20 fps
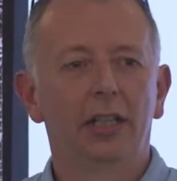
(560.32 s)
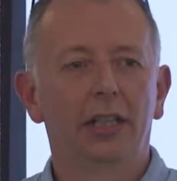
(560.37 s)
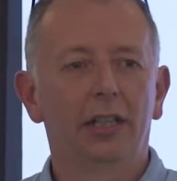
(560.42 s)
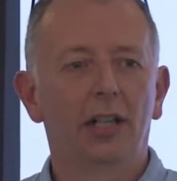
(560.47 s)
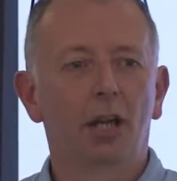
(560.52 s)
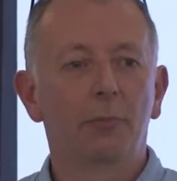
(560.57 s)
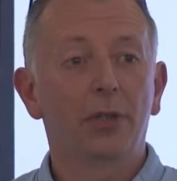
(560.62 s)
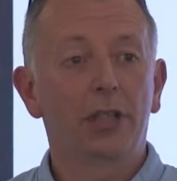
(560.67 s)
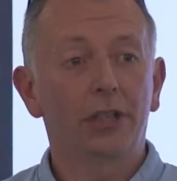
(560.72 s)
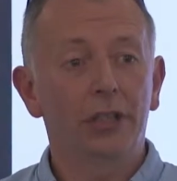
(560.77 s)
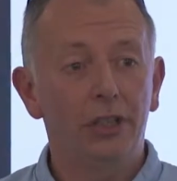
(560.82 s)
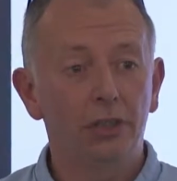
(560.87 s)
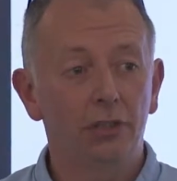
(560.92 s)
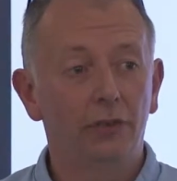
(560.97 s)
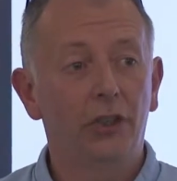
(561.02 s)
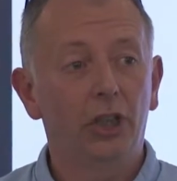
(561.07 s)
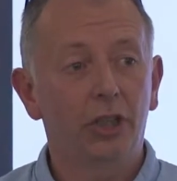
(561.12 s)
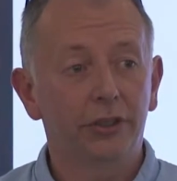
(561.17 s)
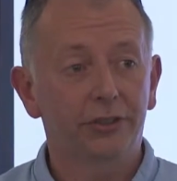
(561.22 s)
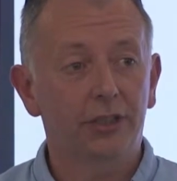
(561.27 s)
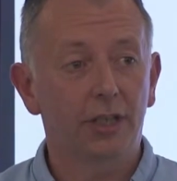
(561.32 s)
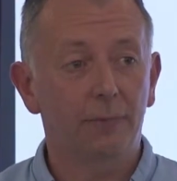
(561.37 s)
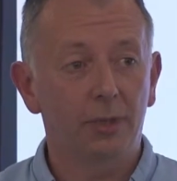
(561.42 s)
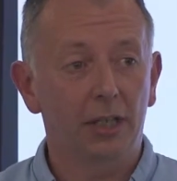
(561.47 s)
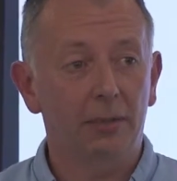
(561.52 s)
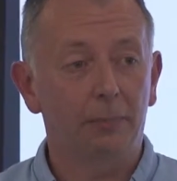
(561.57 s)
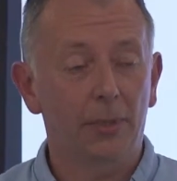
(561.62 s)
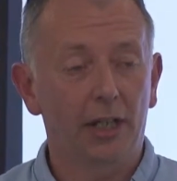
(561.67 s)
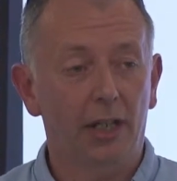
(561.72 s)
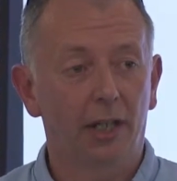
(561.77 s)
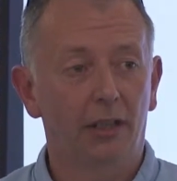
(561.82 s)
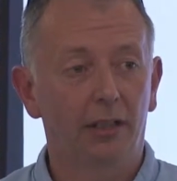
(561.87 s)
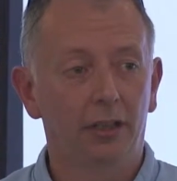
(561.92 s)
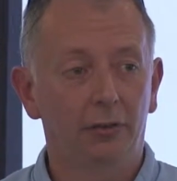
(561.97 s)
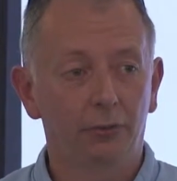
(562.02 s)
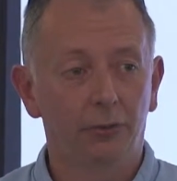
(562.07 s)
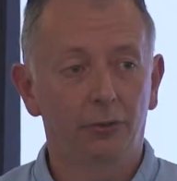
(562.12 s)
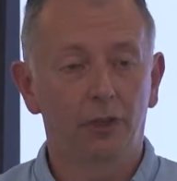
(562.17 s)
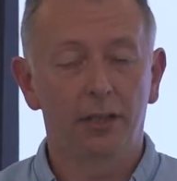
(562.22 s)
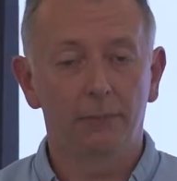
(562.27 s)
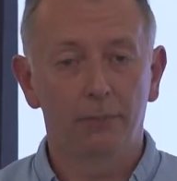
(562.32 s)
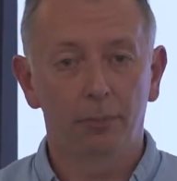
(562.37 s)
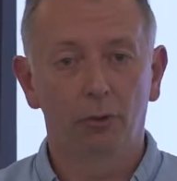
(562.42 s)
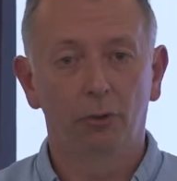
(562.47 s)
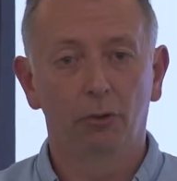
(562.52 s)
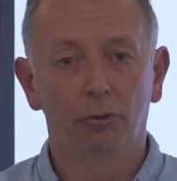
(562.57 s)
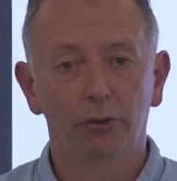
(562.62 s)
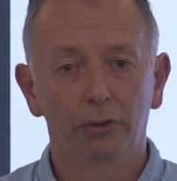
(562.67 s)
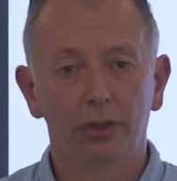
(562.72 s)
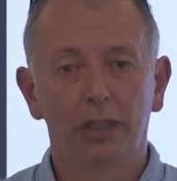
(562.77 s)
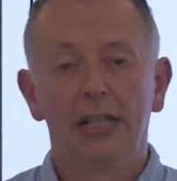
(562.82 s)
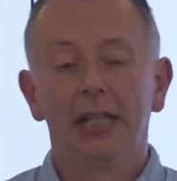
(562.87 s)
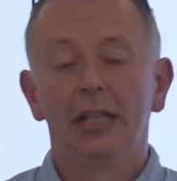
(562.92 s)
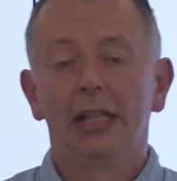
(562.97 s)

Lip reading: But the university being behind it was really important.